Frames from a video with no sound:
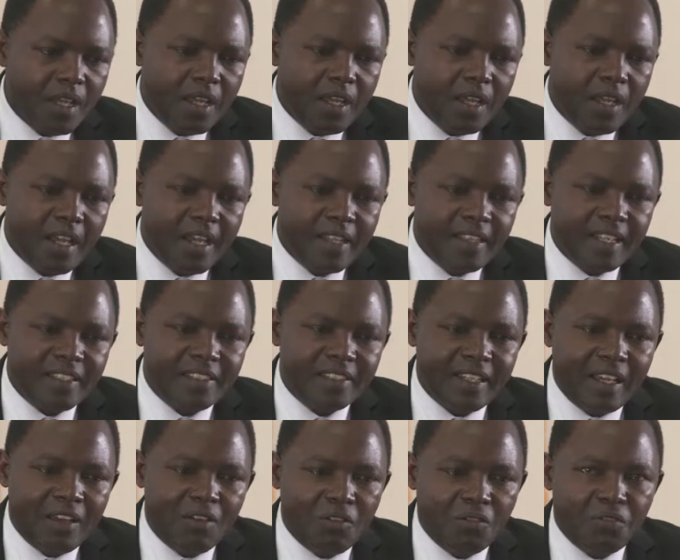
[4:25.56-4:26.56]
That's
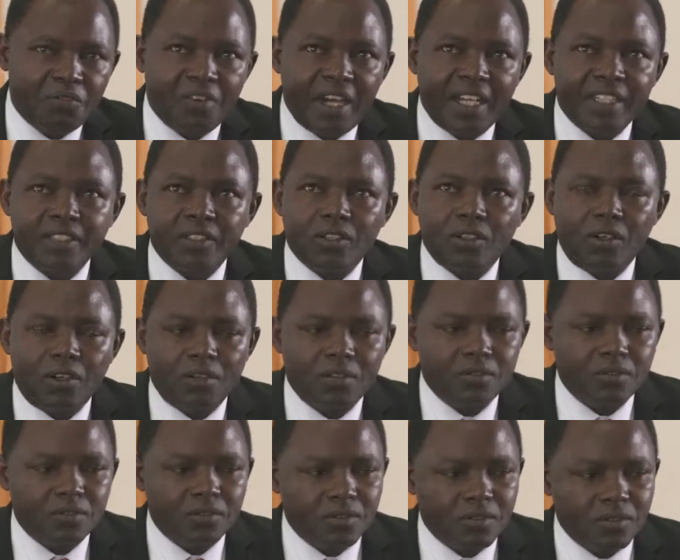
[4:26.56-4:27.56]
a
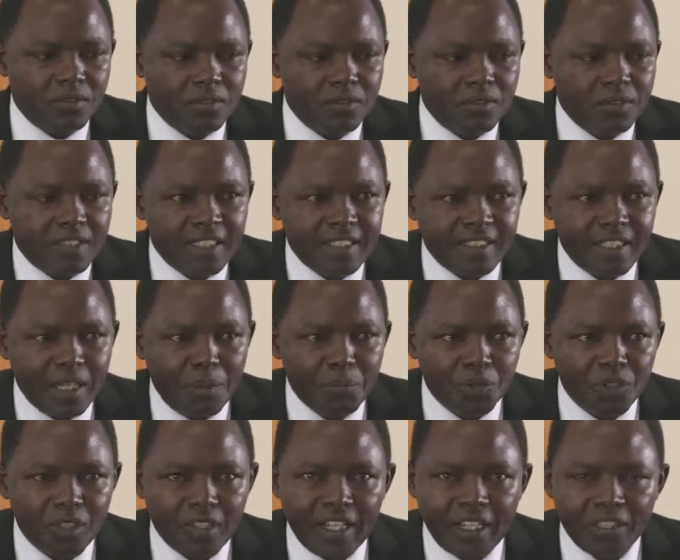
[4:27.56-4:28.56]
vertical system
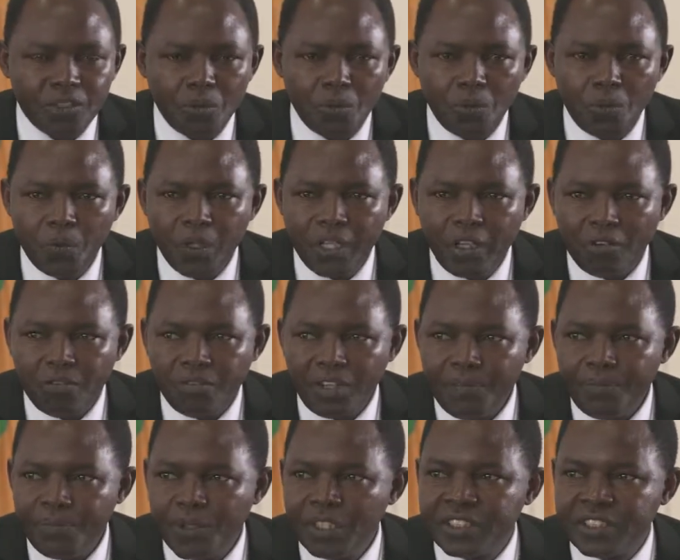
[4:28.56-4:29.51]
that we offer.